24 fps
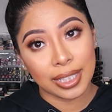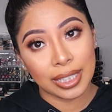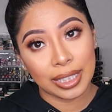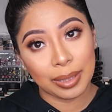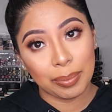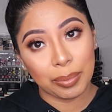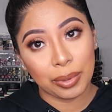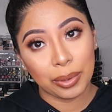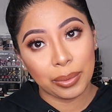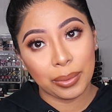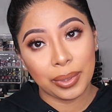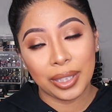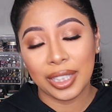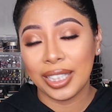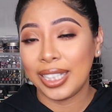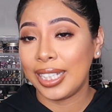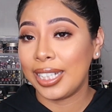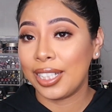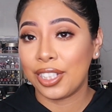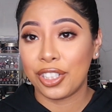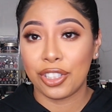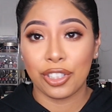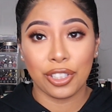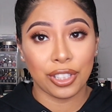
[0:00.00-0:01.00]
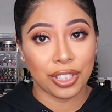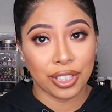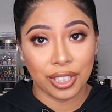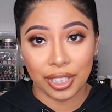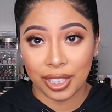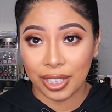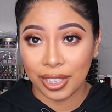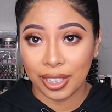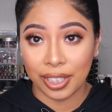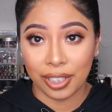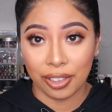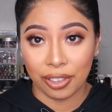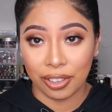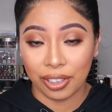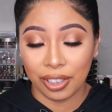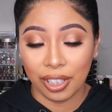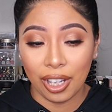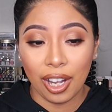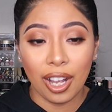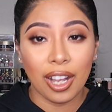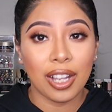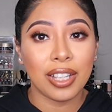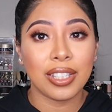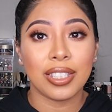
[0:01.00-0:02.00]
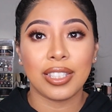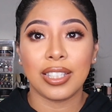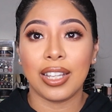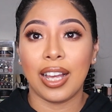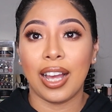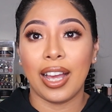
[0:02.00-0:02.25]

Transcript: slipper one. It's just a clear gloss.